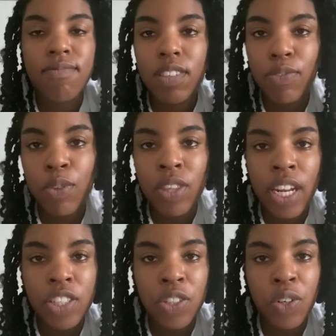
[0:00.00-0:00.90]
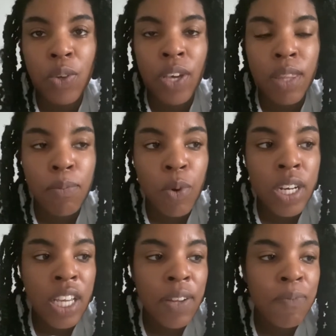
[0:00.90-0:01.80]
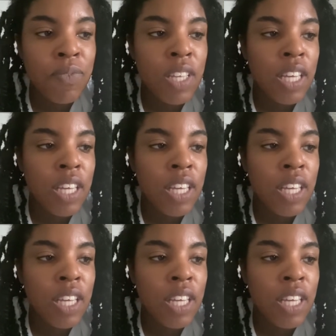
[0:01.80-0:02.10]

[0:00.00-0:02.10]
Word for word: the food that I showed you in the morning.